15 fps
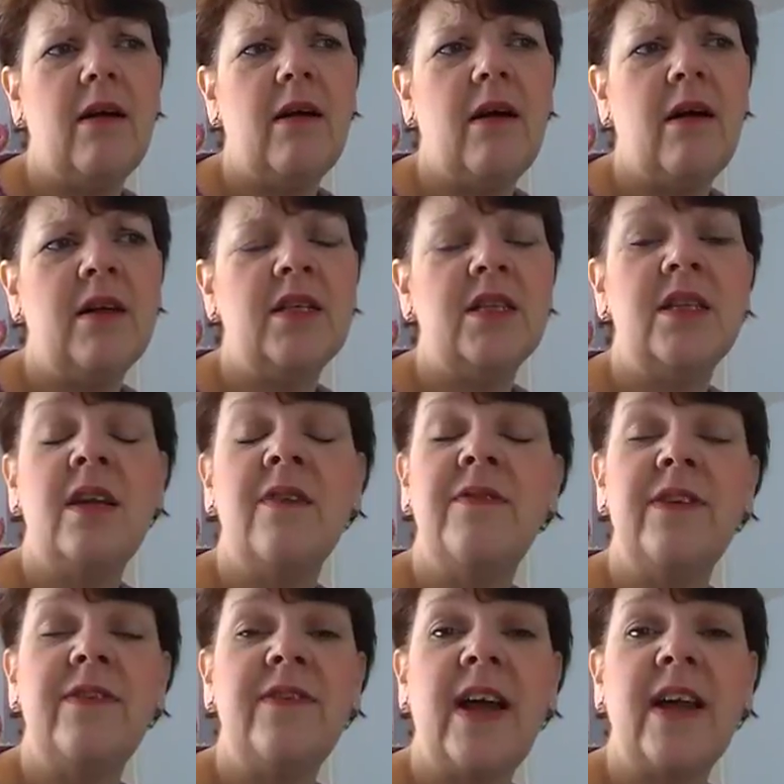I just love
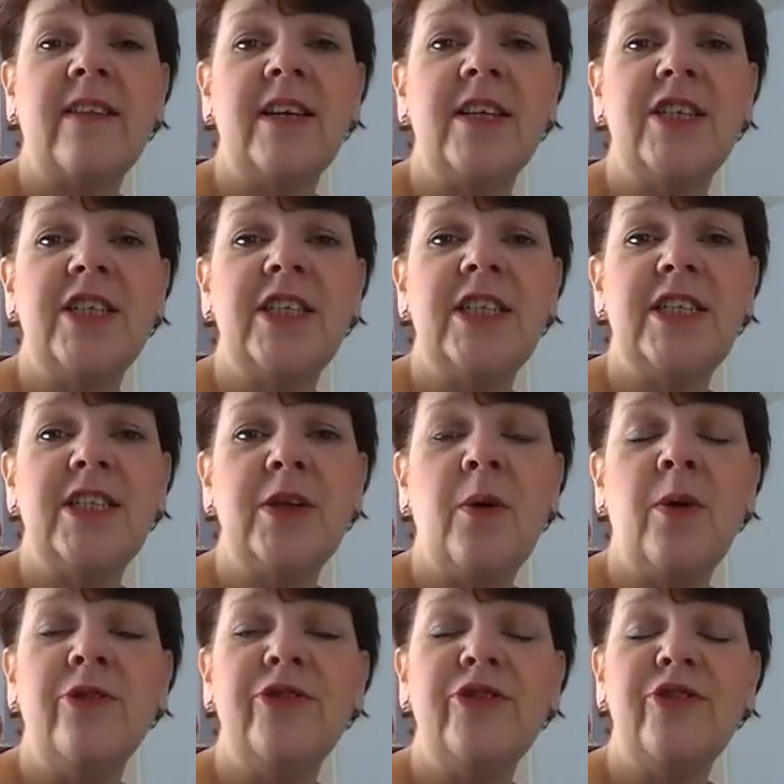the fact that she's so
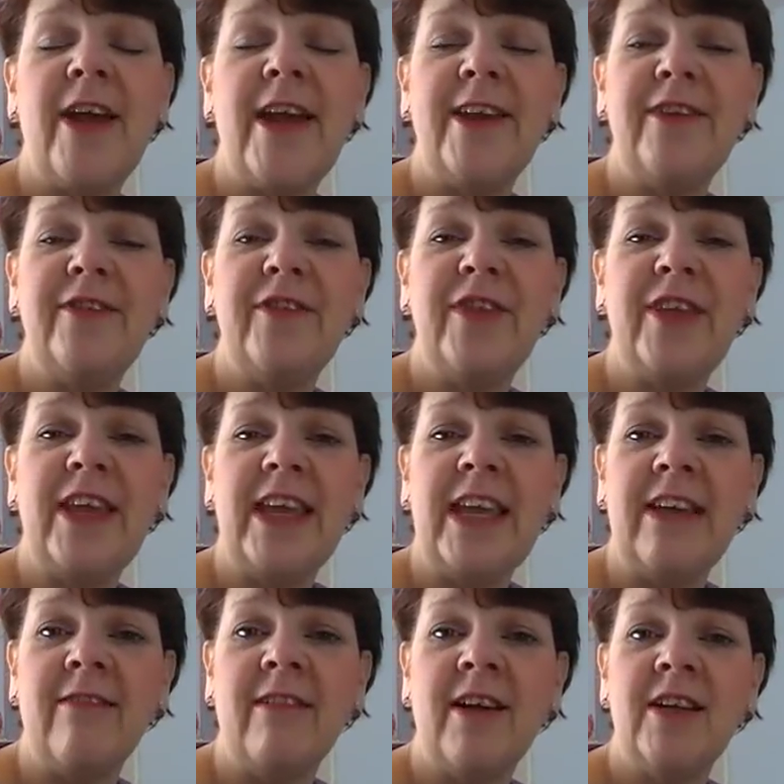on trend for the
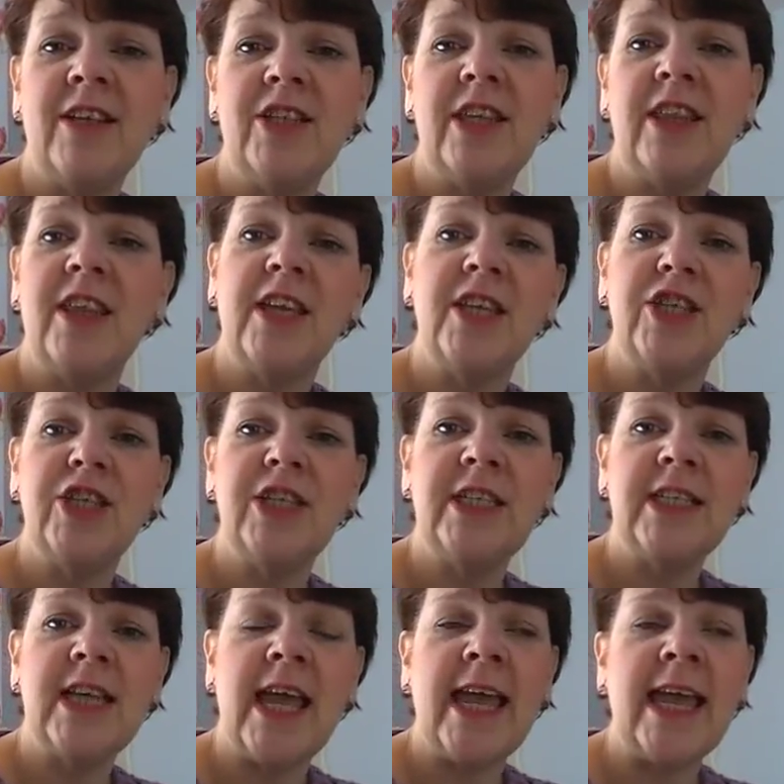era. She thinks
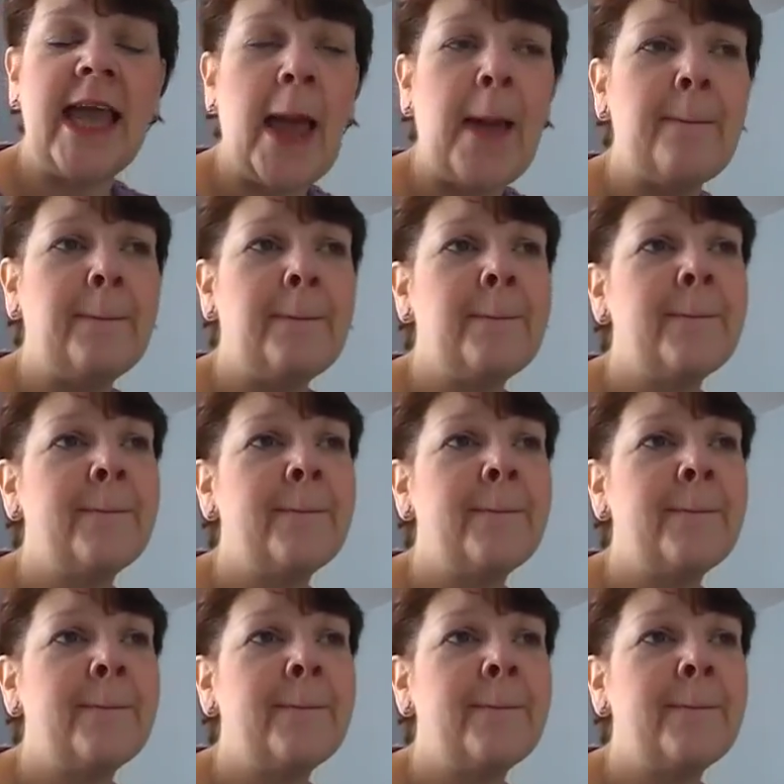she's a